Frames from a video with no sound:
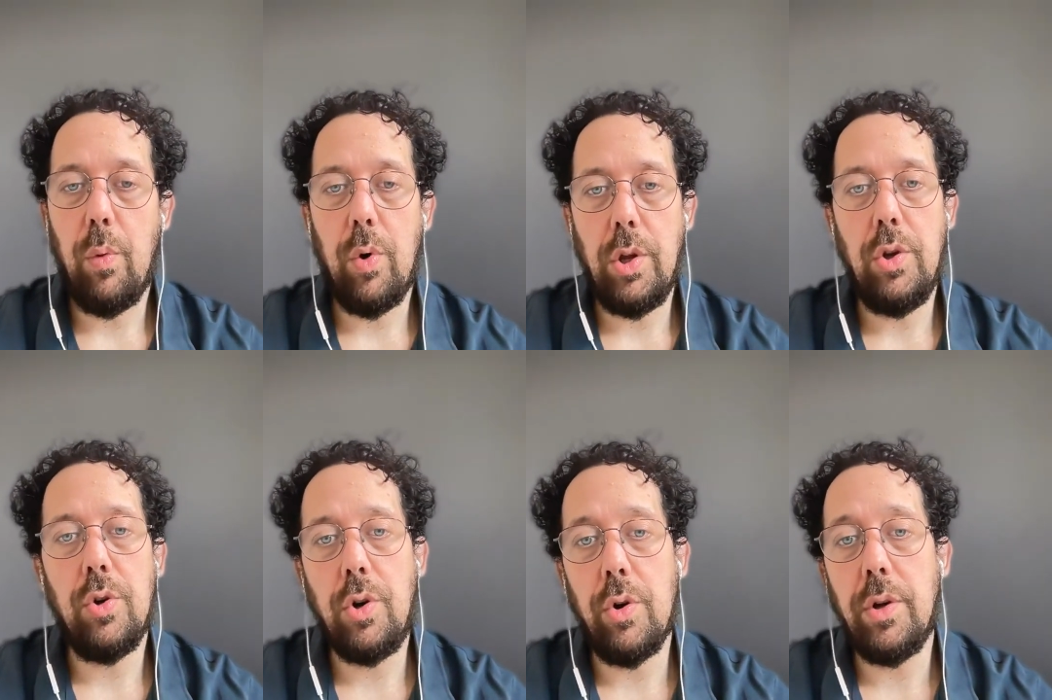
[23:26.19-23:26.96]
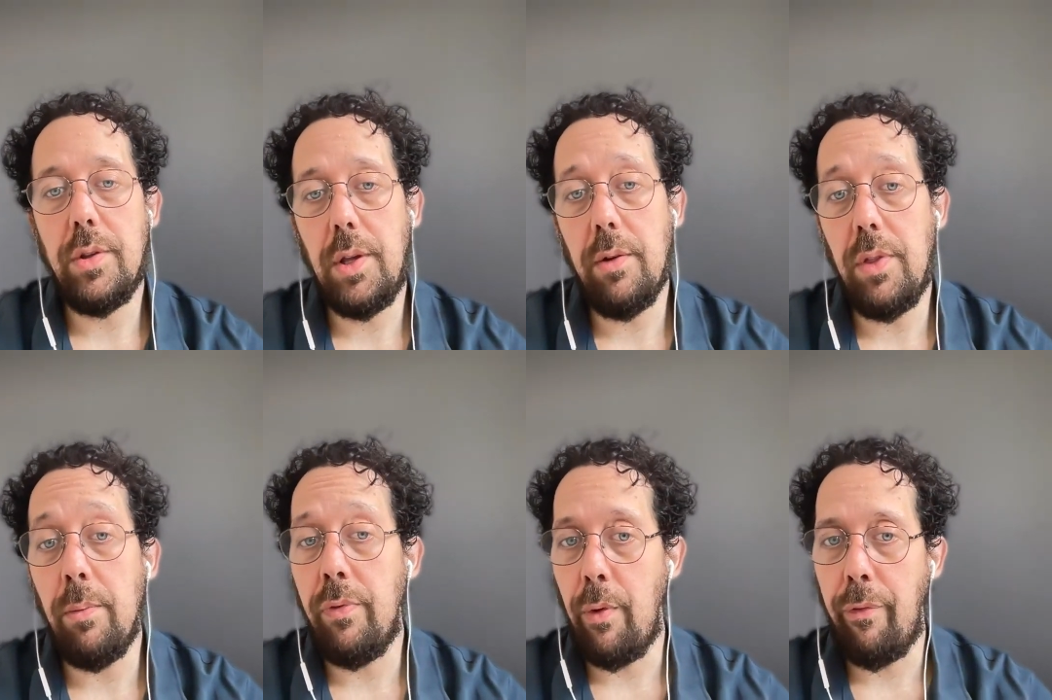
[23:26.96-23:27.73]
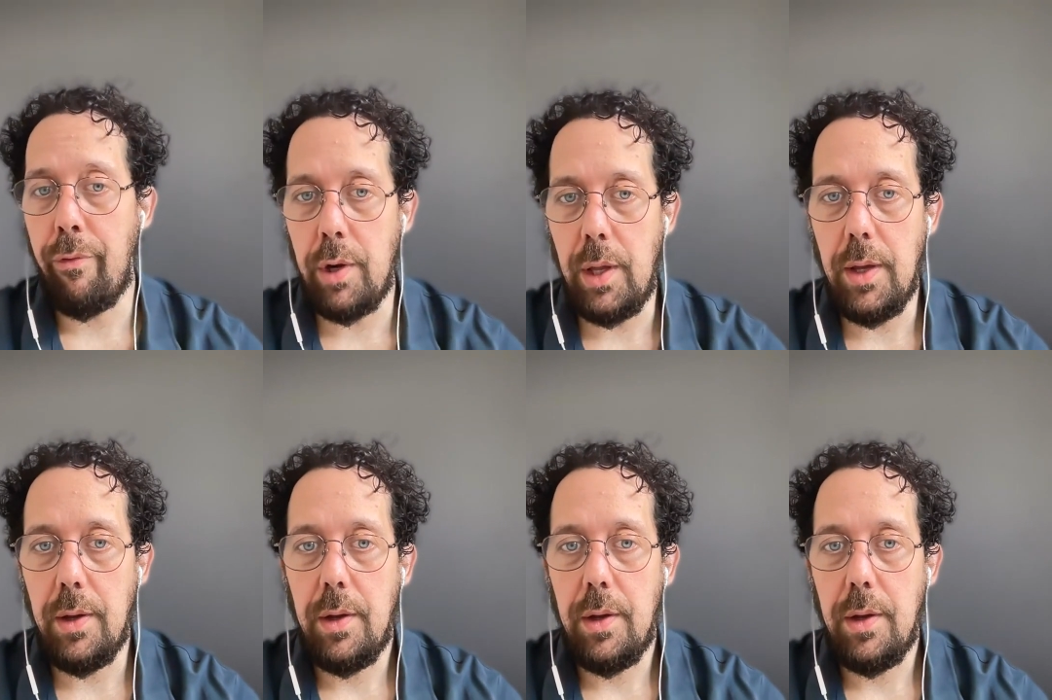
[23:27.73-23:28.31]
what you're going to give them for free